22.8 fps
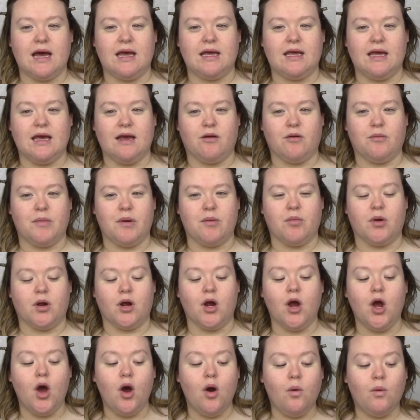I can't remember
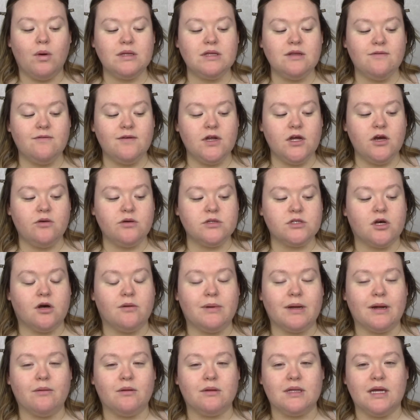what the video was called,
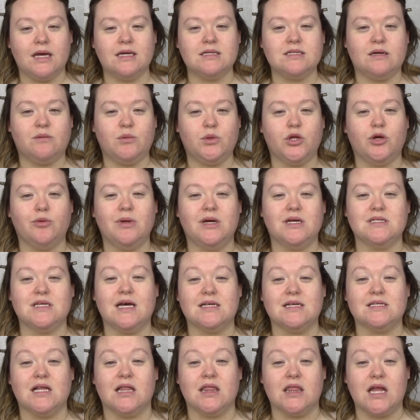but I will link it down below because it
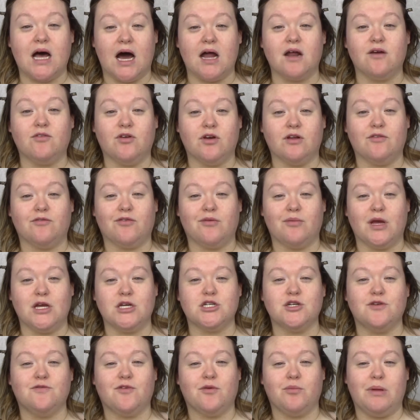a lot of good
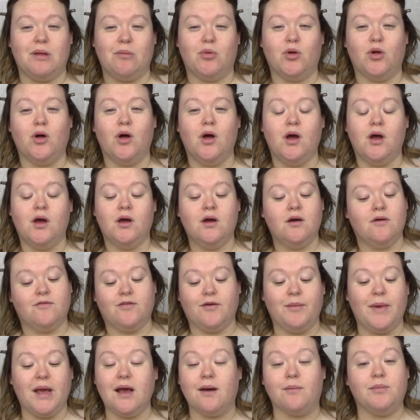information for people, for
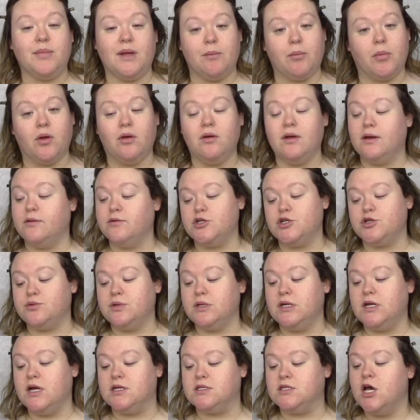makeup people. It just
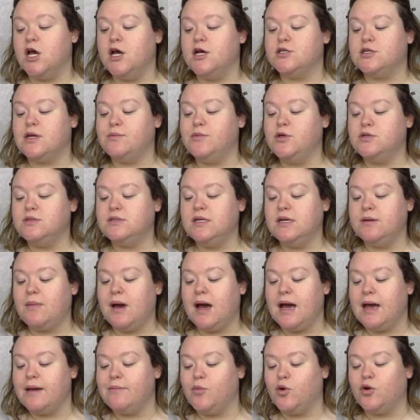really does. So I'm using
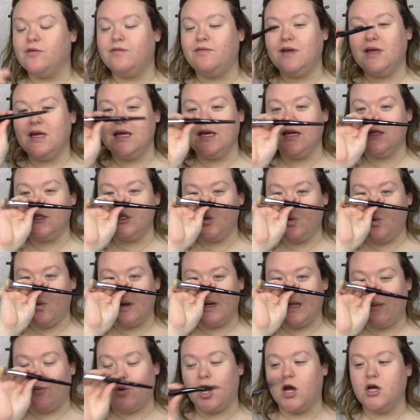my Morphe
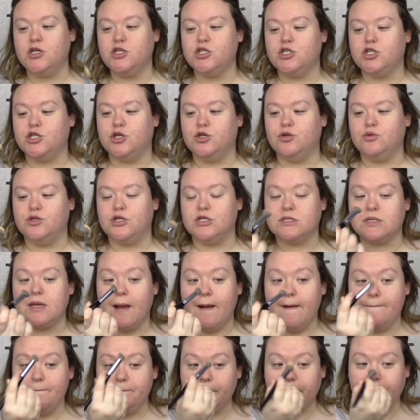E20 brush to just
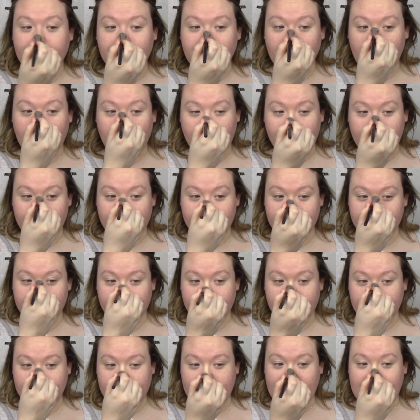
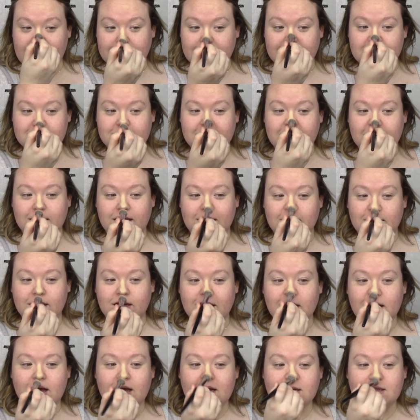pat this
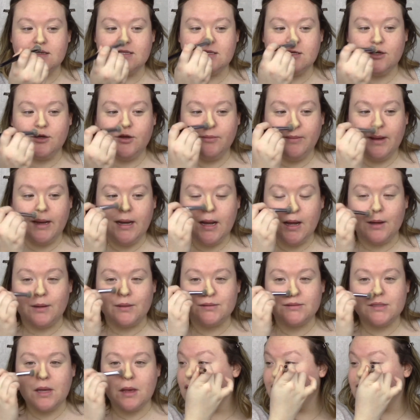in to my
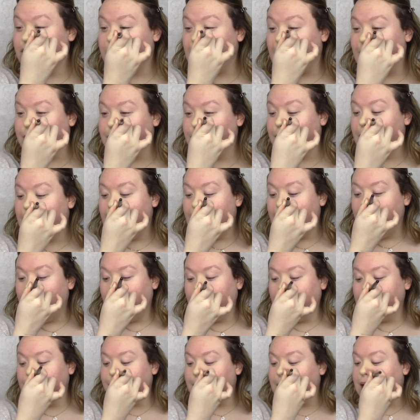nose. The problem
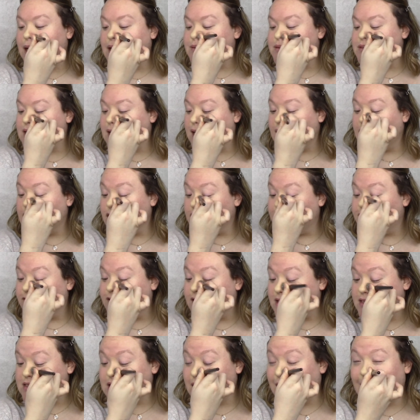with makeup staying on your
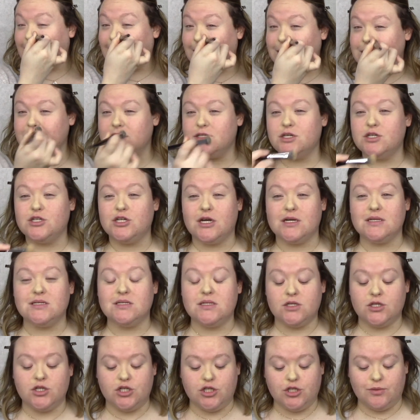face, I highly
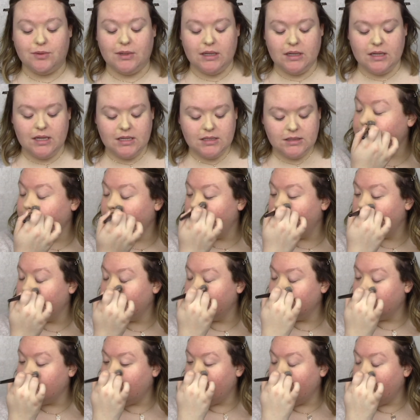suggest doing this. I
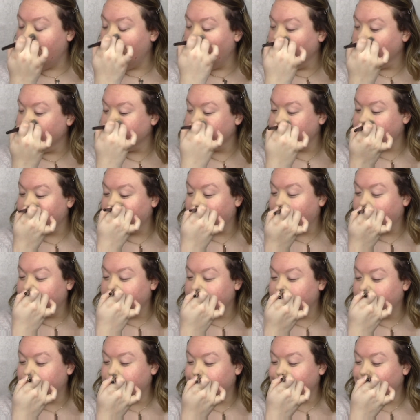thought I was gonna get
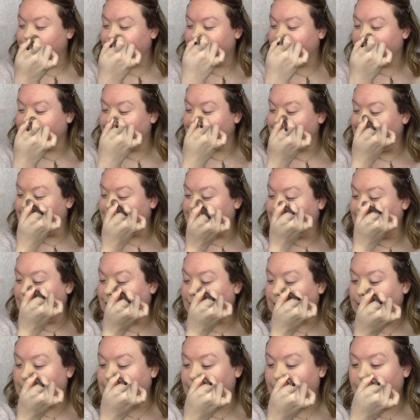super like
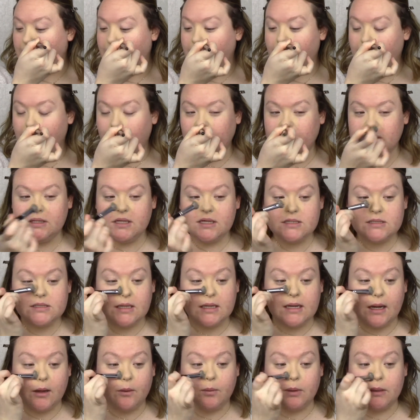cakey with this,
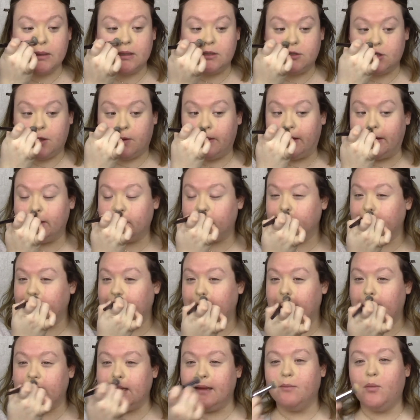and I really don't. I don't get
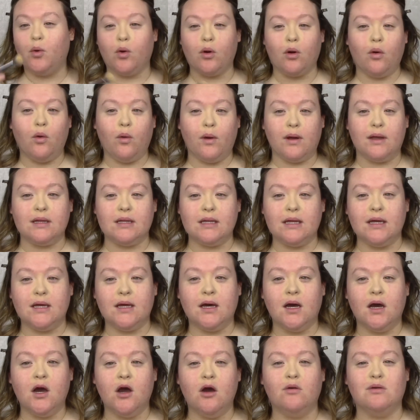any more oily
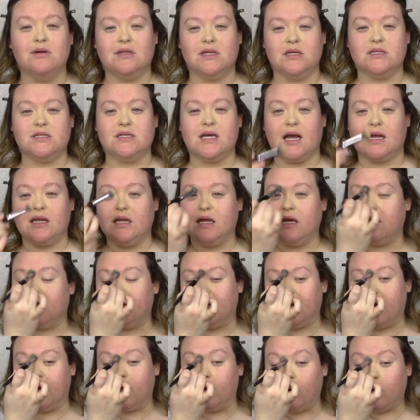with this technique
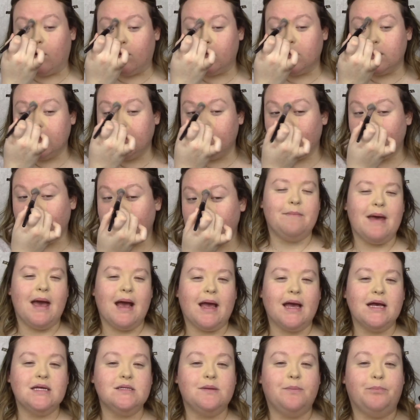than I normally would. MAC
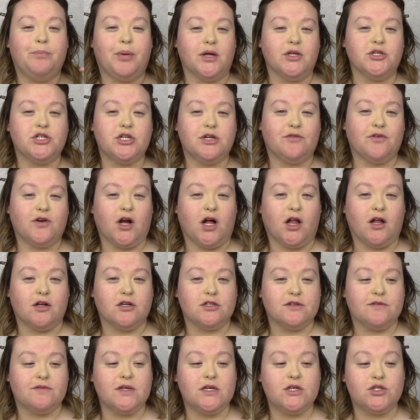has a bunch of different
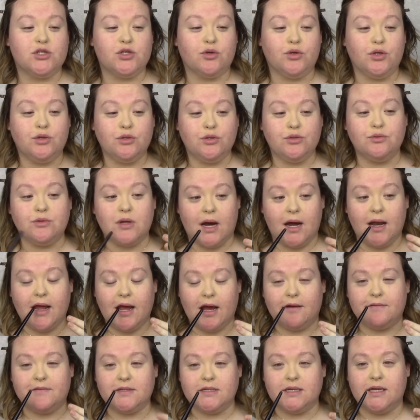colors of these, so you do not
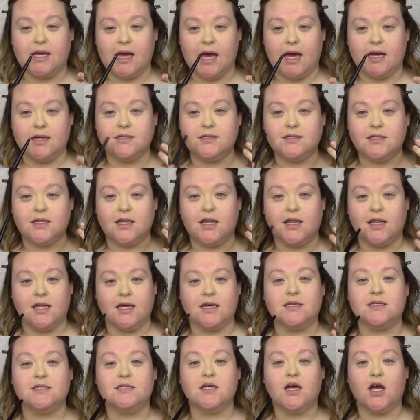have to get
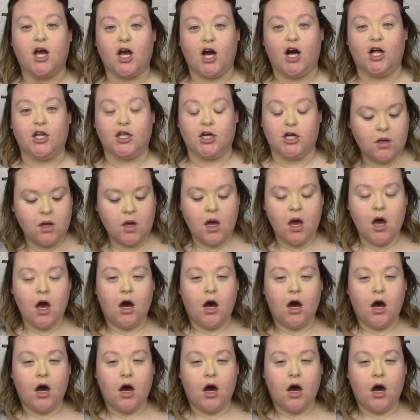this color.